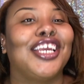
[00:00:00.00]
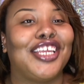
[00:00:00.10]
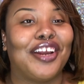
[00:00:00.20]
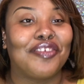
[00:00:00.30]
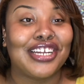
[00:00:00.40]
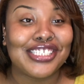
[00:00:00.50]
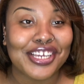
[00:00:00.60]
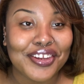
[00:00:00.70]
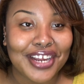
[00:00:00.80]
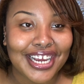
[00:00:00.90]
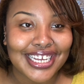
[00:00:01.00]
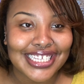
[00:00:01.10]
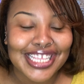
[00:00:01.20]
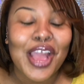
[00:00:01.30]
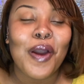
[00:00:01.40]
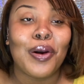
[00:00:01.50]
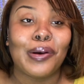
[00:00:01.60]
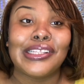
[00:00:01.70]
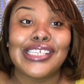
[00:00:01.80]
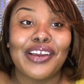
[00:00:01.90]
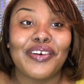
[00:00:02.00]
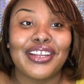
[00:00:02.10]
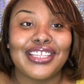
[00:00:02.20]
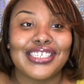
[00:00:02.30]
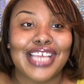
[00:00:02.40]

Yeah, when I tell you guys, once I ordered this,